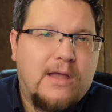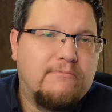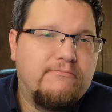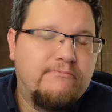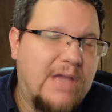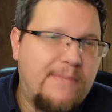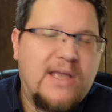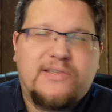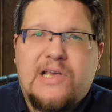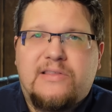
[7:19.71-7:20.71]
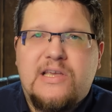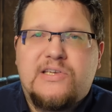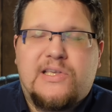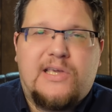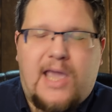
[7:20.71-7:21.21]
Maybe it's at
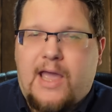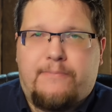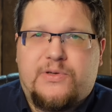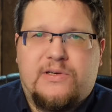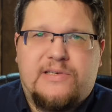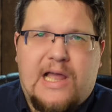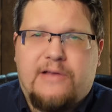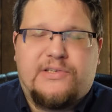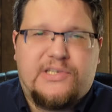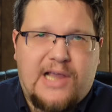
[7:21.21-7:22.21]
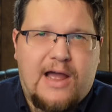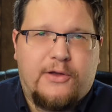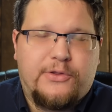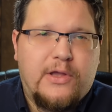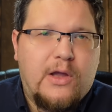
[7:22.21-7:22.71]
these camps down
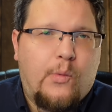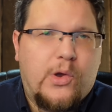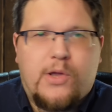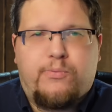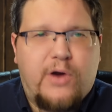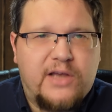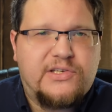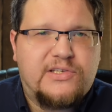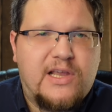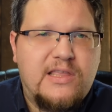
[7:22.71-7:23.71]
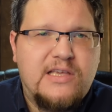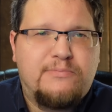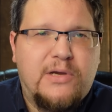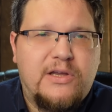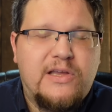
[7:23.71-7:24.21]
south where they're processing these
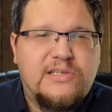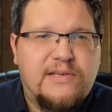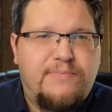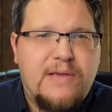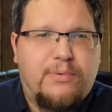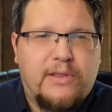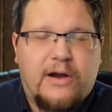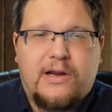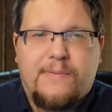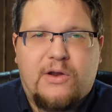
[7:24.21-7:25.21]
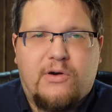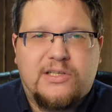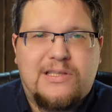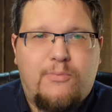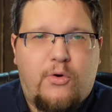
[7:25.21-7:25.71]
millions of people that are coming
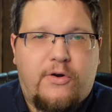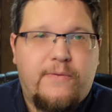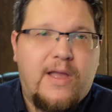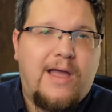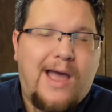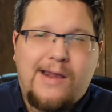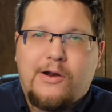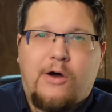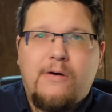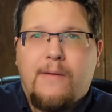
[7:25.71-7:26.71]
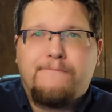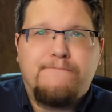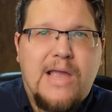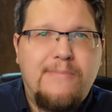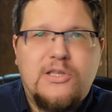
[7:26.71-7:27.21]
across the border. I don't know.
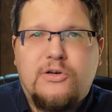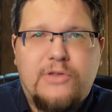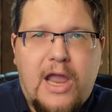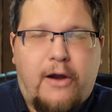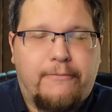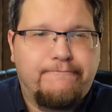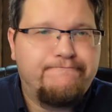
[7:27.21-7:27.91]
Maybe they're there.